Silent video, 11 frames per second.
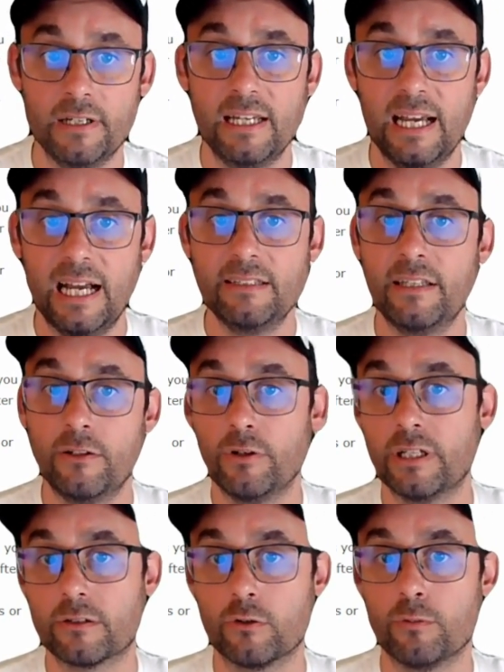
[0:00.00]
and they don't
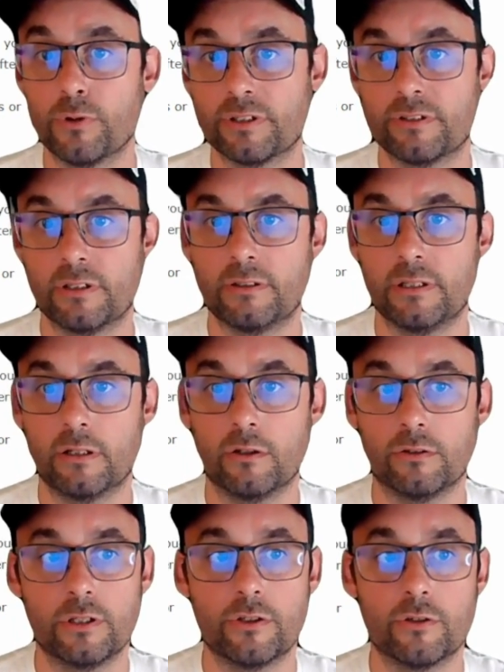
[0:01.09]
exclude pre-existing
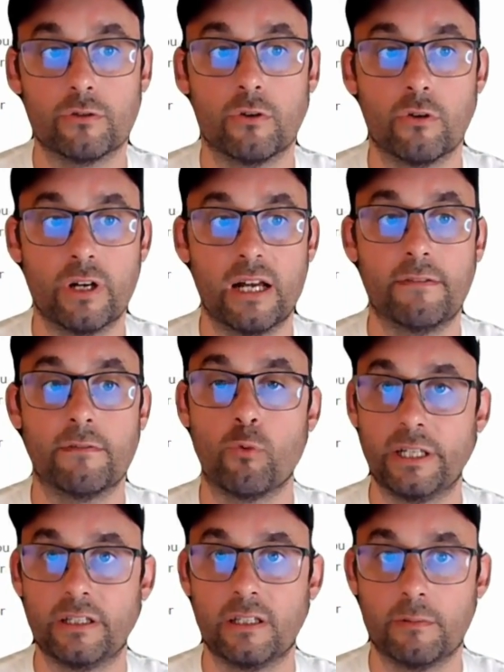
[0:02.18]
conditions or have waiting
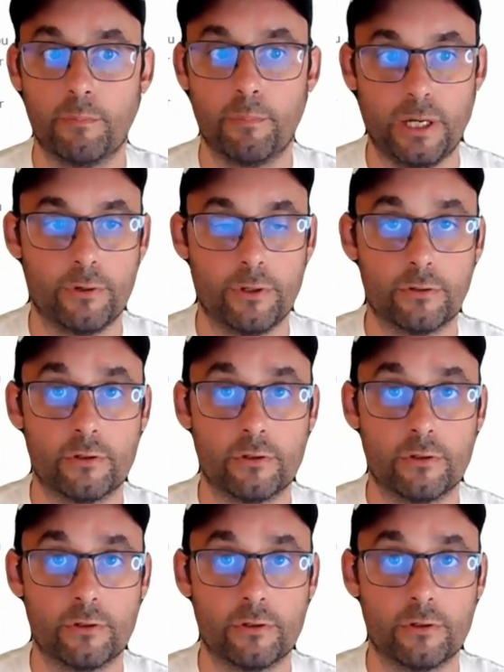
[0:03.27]
periods.